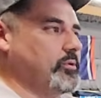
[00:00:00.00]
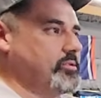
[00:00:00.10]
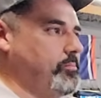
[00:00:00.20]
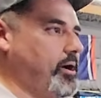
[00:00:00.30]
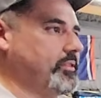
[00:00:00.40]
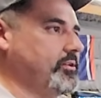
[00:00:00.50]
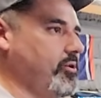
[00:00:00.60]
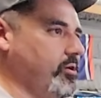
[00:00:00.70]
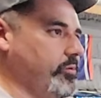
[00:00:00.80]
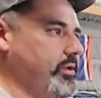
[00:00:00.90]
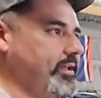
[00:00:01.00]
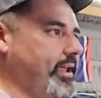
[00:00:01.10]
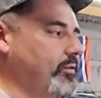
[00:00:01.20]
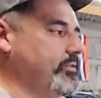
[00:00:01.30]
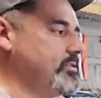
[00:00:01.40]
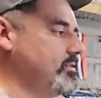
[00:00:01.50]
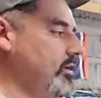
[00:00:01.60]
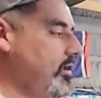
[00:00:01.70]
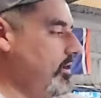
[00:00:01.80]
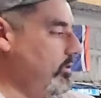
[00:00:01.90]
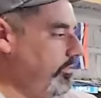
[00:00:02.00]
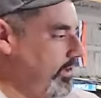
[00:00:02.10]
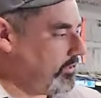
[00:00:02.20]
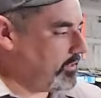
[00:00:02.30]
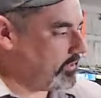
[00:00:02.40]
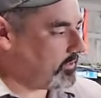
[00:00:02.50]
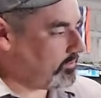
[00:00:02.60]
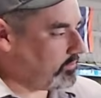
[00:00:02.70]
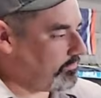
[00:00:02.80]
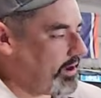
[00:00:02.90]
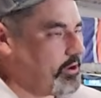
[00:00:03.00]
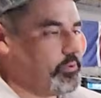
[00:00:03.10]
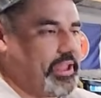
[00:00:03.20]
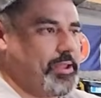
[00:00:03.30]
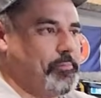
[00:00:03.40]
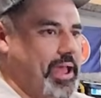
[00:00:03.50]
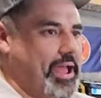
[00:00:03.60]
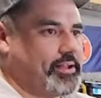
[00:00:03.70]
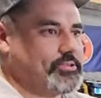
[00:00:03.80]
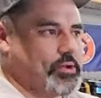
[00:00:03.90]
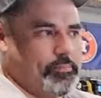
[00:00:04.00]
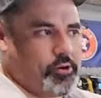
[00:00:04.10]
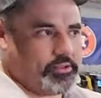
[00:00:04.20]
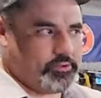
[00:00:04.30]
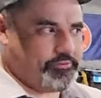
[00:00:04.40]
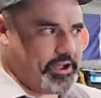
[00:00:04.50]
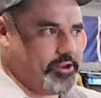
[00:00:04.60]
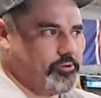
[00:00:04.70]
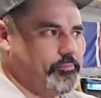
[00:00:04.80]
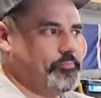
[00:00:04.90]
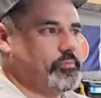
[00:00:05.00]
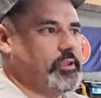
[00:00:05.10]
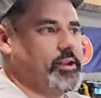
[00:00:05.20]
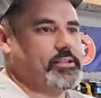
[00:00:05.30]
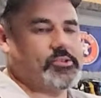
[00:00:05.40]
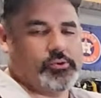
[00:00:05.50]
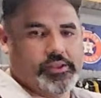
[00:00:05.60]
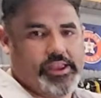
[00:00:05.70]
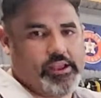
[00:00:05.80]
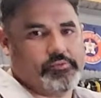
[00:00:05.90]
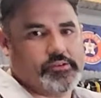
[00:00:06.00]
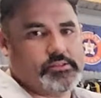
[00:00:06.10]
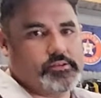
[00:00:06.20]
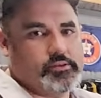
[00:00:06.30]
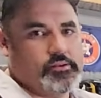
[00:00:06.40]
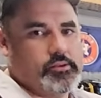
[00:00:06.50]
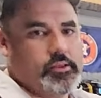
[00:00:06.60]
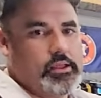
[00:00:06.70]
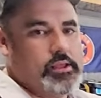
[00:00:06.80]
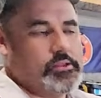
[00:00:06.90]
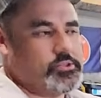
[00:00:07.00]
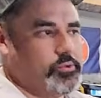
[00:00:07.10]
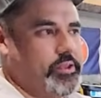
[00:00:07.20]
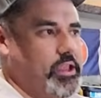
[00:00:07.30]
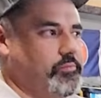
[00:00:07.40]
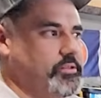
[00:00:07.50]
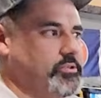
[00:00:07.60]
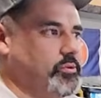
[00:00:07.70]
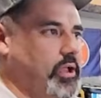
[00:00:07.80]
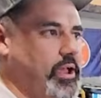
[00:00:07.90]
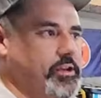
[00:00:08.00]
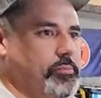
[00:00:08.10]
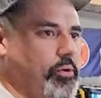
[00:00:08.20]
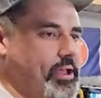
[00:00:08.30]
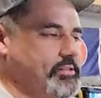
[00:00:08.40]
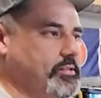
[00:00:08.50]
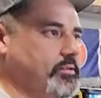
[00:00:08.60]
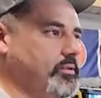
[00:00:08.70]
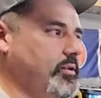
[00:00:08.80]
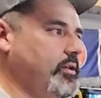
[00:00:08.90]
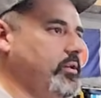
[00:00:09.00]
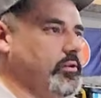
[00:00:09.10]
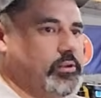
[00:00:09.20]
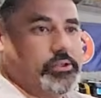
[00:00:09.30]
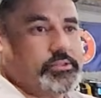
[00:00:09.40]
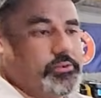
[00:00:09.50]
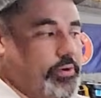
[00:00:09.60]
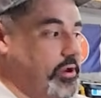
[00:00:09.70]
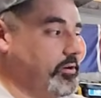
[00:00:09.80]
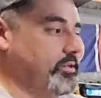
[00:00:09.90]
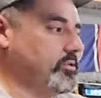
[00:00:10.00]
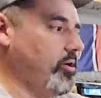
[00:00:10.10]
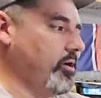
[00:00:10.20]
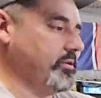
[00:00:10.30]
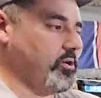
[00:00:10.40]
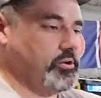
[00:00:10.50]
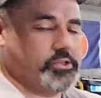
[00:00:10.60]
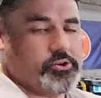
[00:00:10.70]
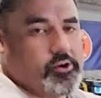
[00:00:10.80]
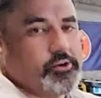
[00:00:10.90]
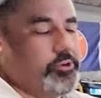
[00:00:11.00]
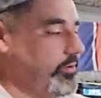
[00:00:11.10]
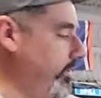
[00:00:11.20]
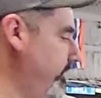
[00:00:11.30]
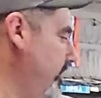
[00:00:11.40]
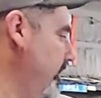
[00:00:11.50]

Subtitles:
So I bought the dark green canvas. Then the vinyl came back. So I bought the vinyl and I sold the canvas. Sold the canvas to a guy in Nebraska. It looks great on his car. His car's a darker green.